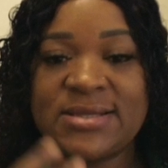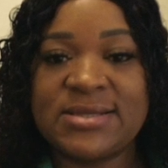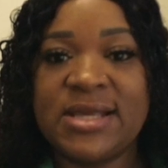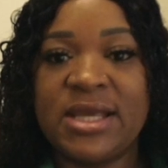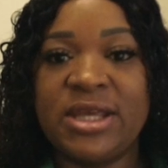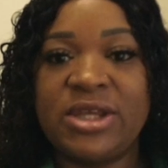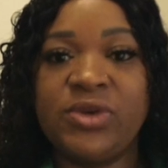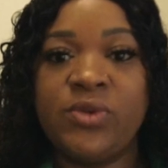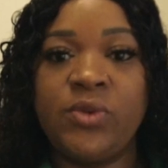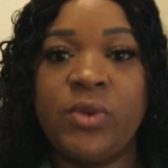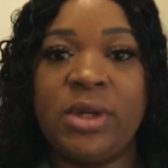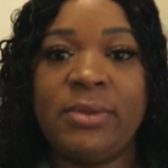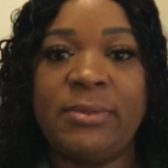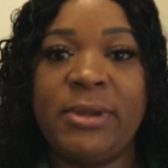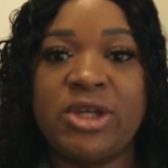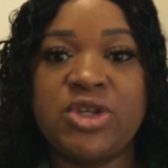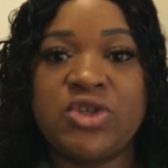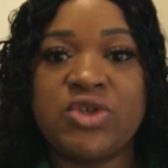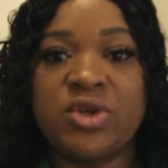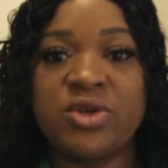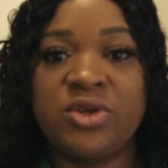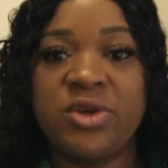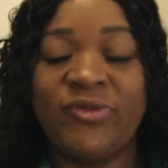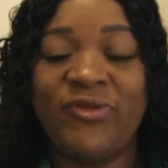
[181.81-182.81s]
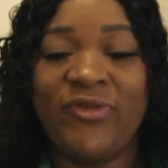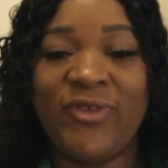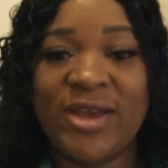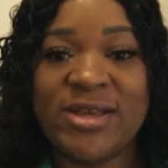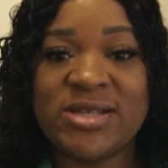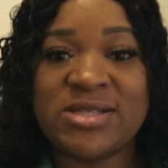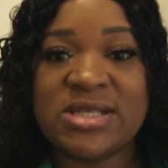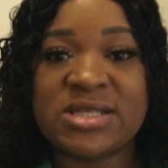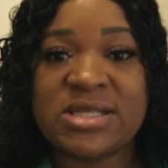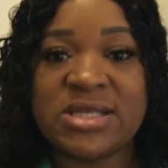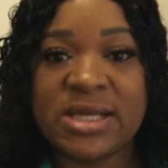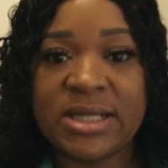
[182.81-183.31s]
and you want to make sure your
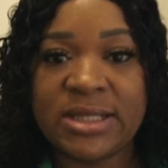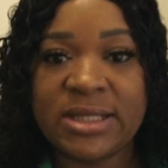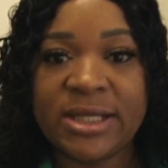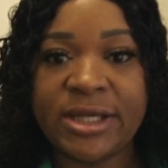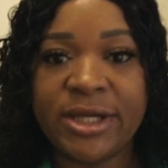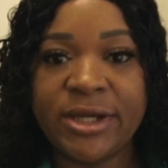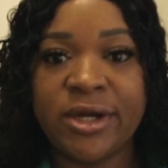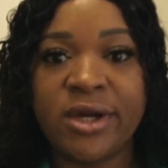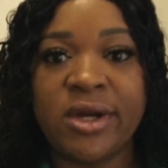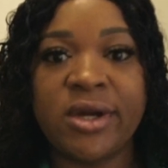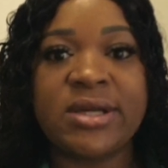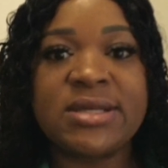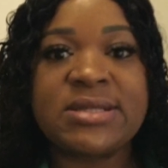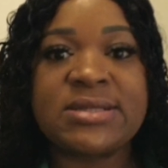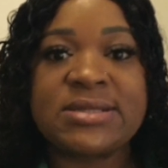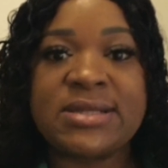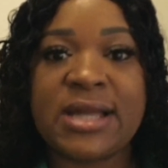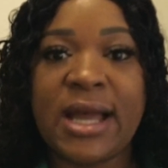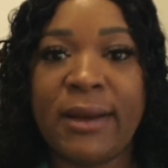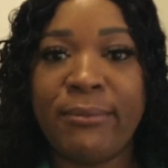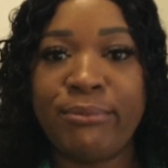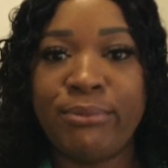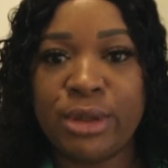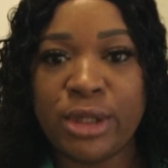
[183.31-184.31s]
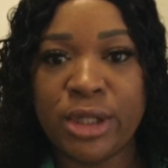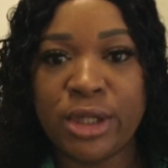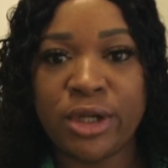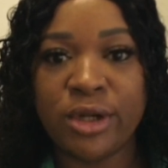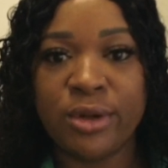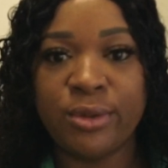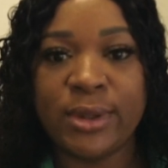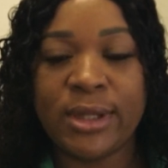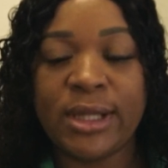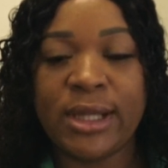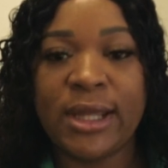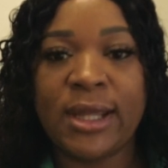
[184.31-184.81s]
face is clear. It's not
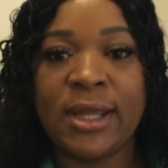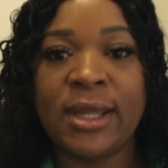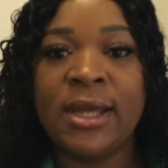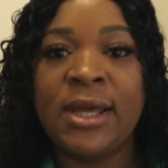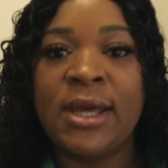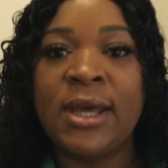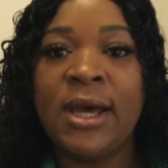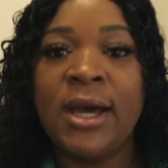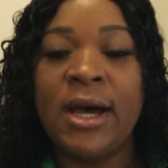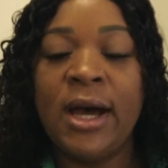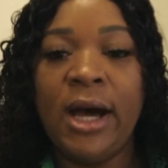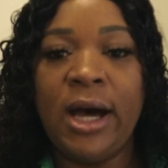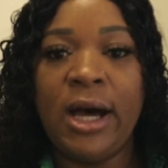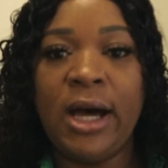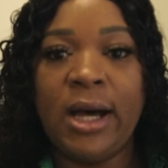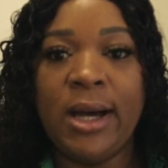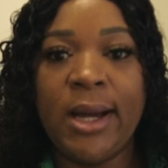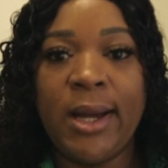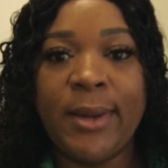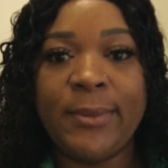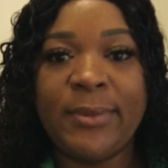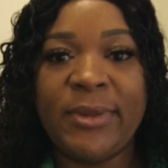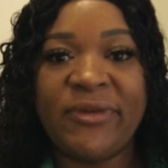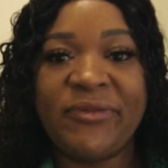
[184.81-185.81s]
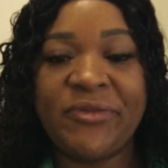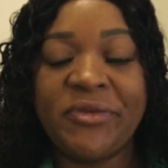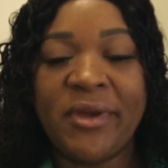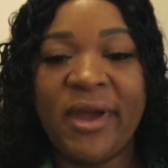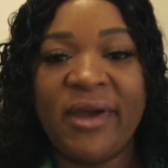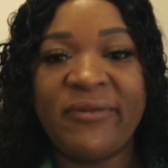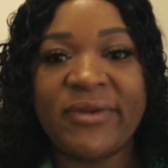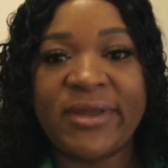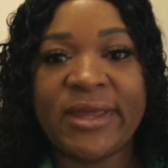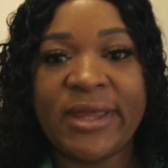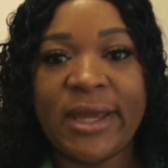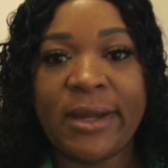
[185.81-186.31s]
blurry. If you
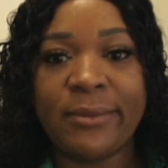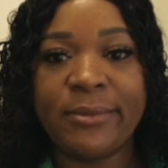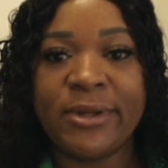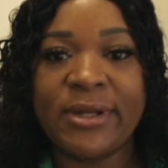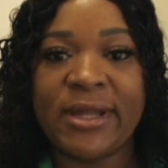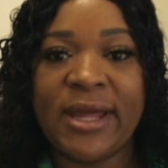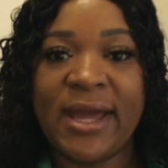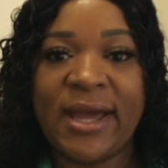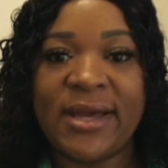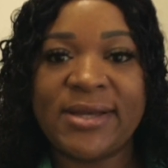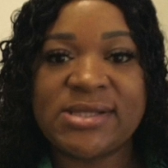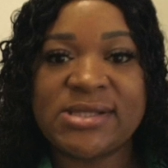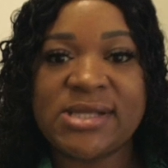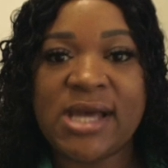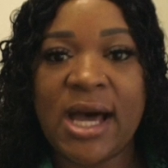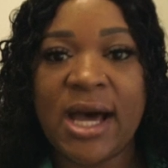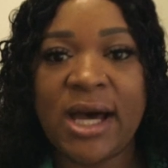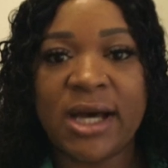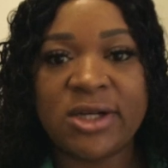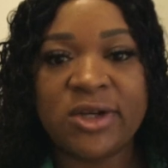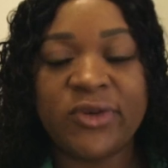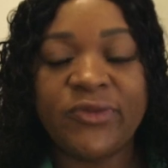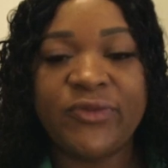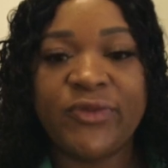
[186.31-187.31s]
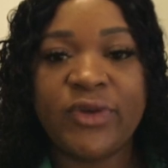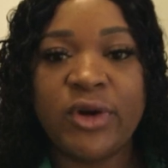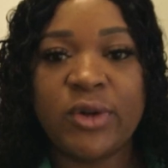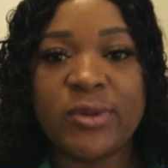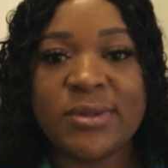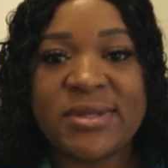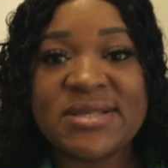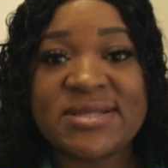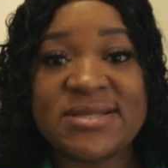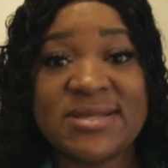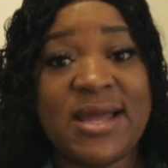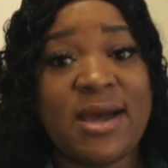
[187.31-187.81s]
have a camera that has an
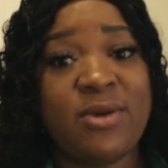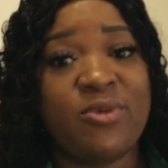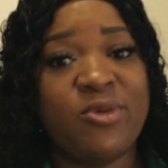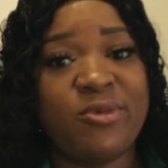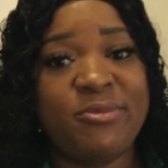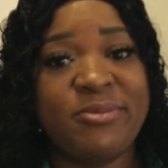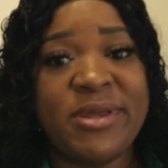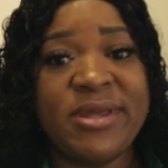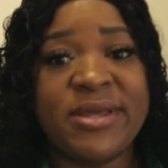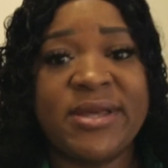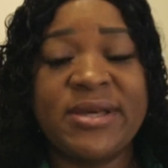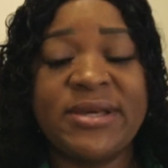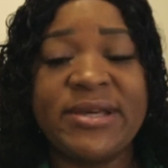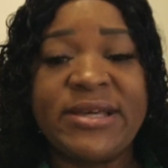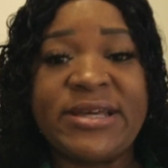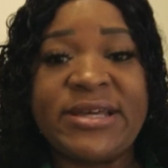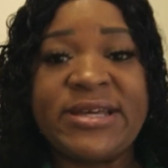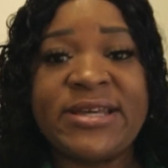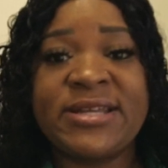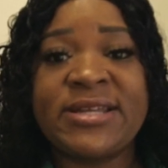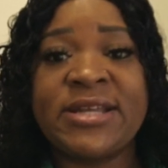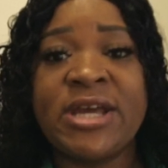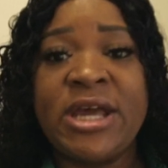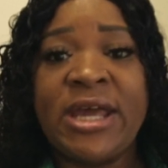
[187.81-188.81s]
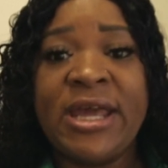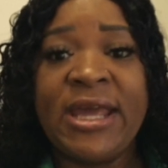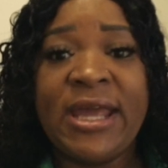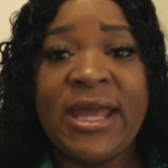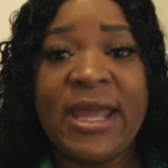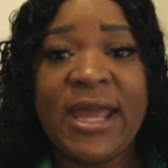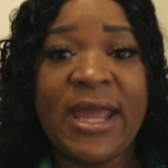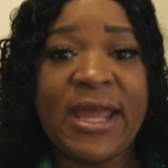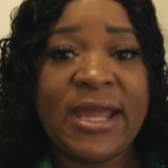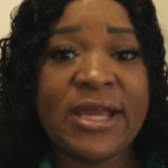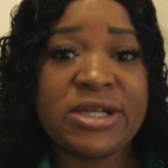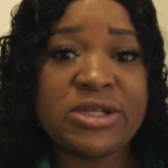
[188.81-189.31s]
autofocus, that will be good.
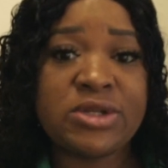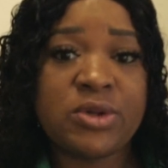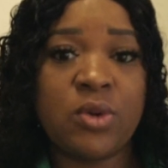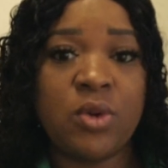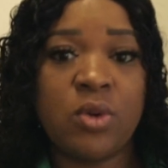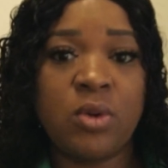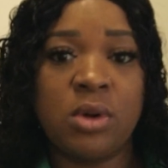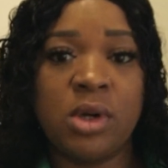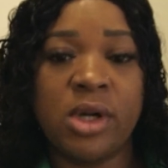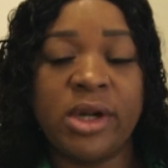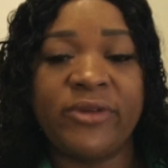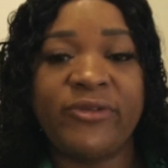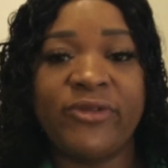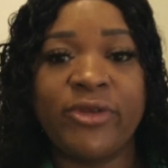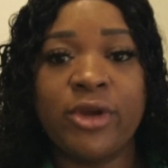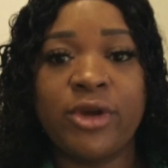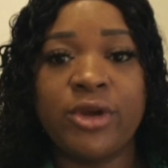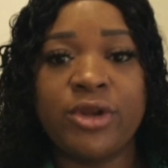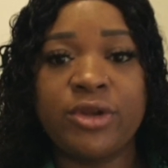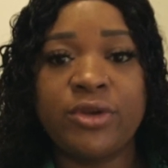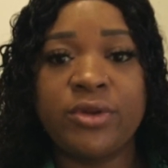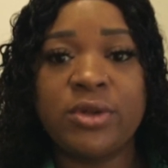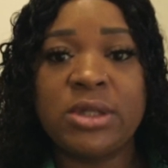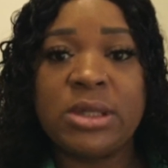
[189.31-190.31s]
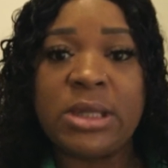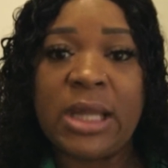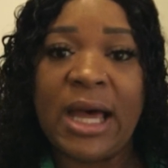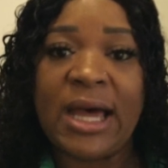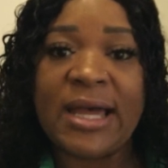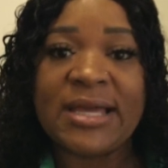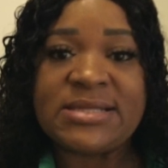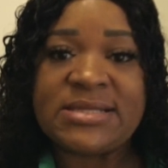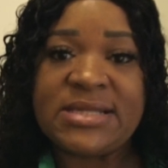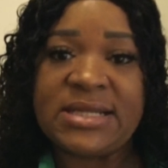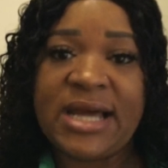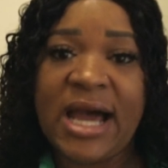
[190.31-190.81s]
And or if you're
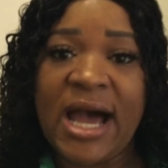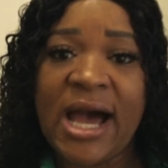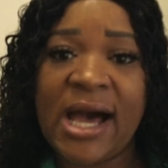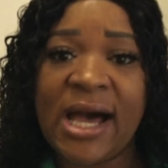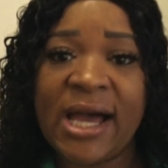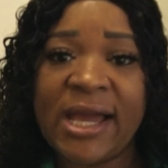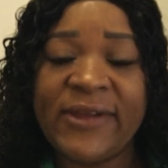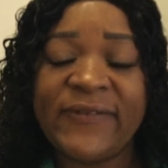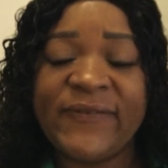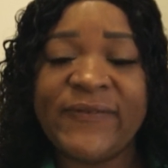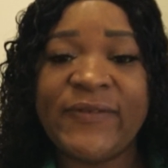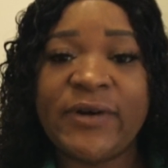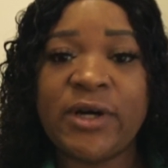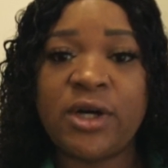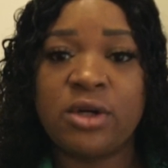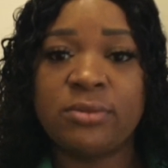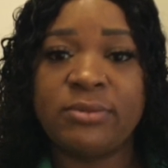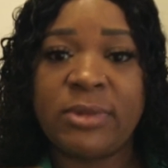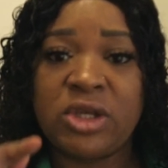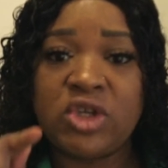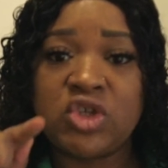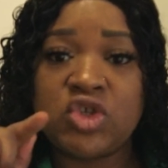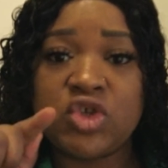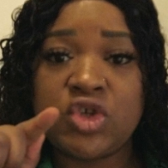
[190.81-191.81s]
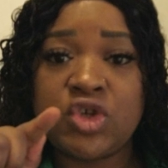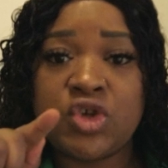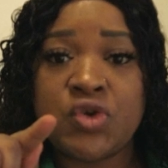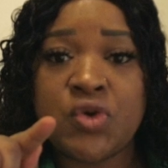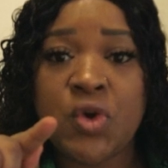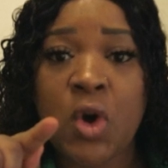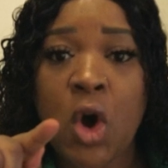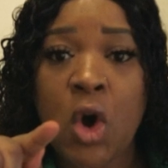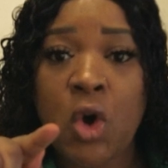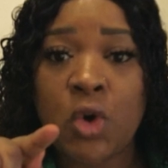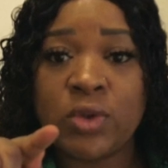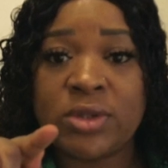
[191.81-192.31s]
utilizing an iPhone, make sure you
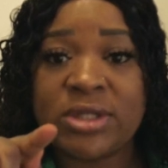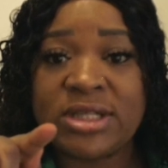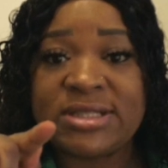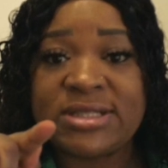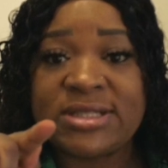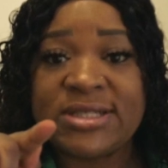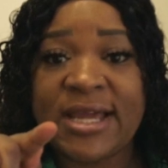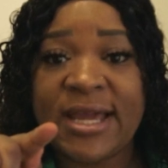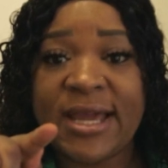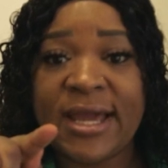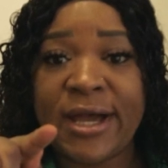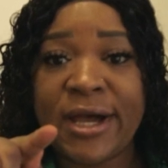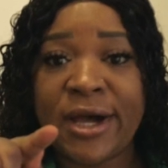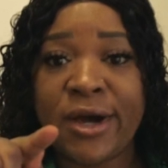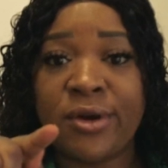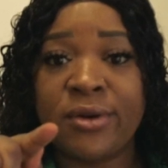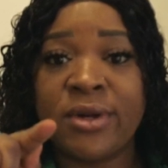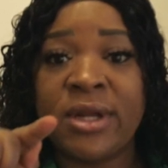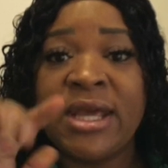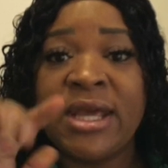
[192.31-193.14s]
hold it down